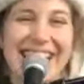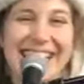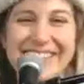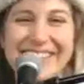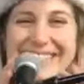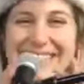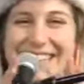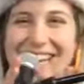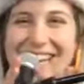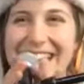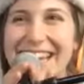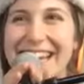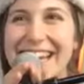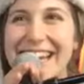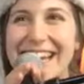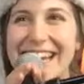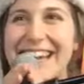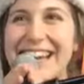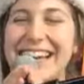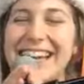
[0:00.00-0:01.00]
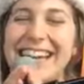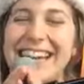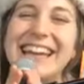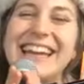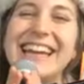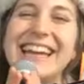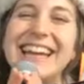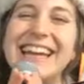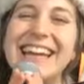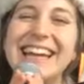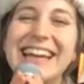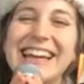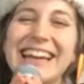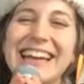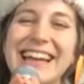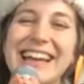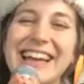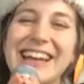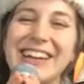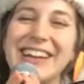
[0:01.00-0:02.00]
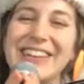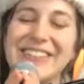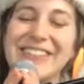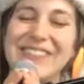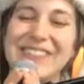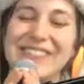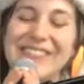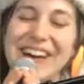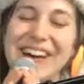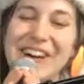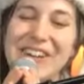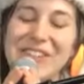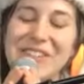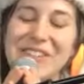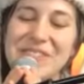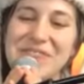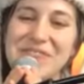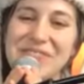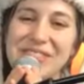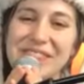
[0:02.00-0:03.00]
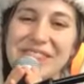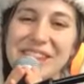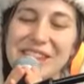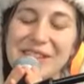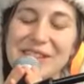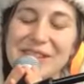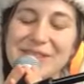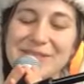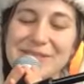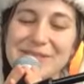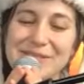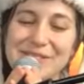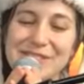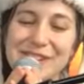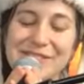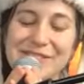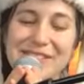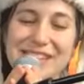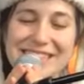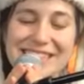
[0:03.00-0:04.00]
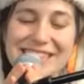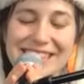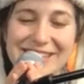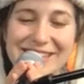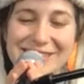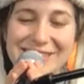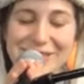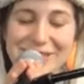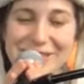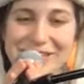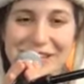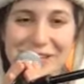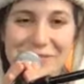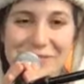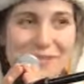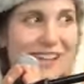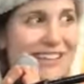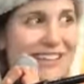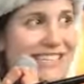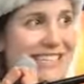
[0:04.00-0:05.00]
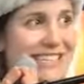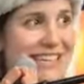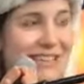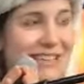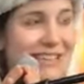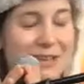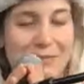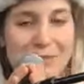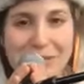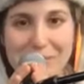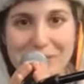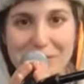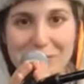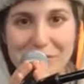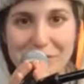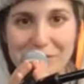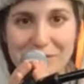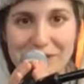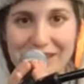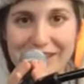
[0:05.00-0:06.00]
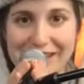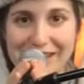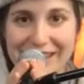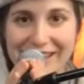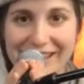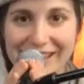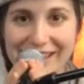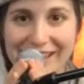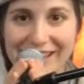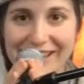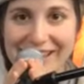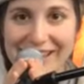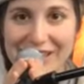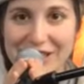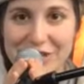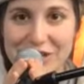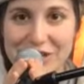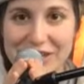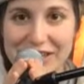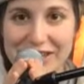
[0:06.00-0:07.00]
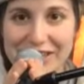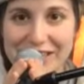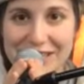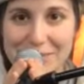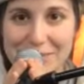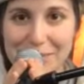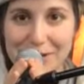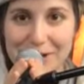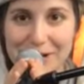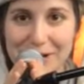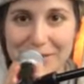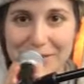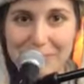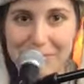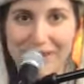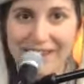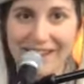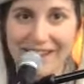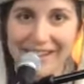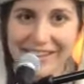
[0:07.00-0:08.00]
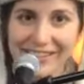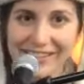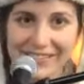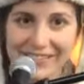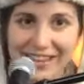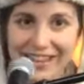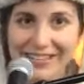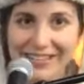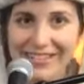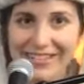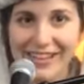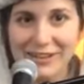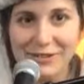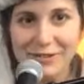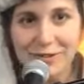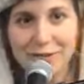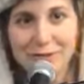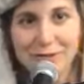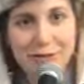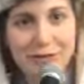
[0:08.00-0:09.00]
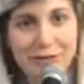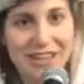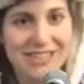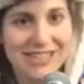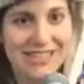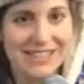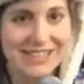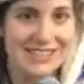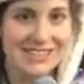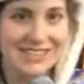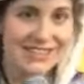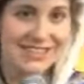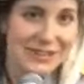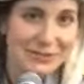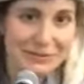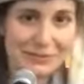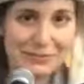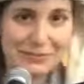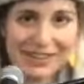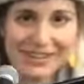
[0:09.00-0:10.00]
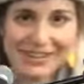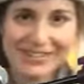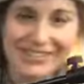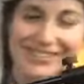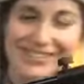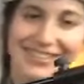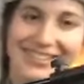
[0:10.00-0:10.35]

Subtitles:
you, Gedalia. Wow, that's amazing. That's so deep. Honestly, it made me feel like drinking this Purim. But as I don't know if you guys can see, but